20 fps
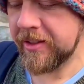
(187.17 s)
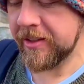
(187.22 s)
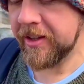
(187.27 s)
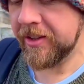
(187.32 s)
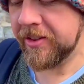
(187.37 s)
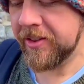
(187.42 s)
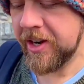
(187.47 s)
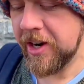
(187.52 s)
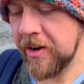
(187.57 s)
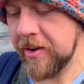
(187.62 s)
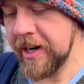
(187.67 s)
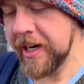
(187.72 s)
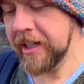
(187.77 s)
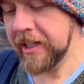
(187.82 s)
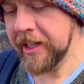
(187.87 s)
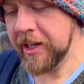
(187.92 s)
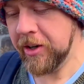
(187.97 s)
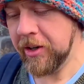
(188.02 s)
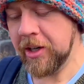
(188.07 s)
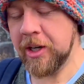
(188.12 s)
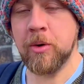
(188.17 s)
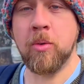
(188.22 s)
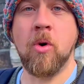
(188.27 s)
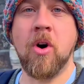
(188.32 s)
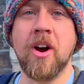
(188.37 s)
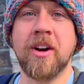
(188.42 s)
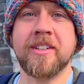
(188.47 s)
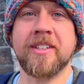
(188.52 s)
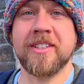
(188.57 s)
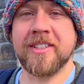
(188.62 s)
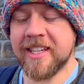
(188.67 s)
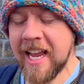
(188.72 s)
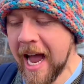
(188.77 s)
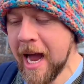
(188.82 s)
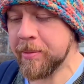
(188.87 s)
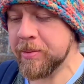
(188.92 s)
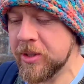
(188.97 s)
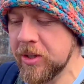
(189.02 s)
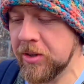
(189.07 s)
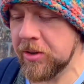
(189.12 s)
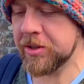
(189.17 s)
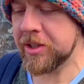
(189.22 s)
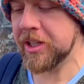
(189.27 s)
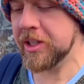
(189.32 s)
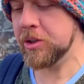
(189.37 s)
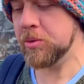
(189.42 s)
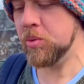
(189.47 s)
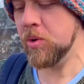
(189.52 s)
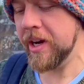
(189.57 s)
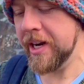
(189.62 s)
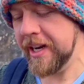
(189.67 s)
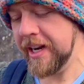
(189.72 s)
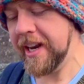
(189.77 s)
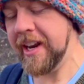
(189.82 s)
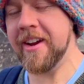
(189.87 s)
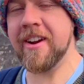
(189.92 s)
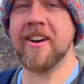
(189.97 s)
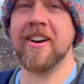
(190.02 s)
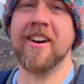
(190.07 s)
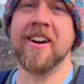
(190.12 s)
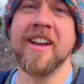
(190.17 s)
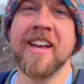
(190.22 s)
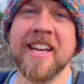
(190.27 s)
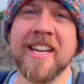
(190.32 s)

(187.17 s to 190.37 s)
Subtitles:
The theory literally worked. Zapdos is right here.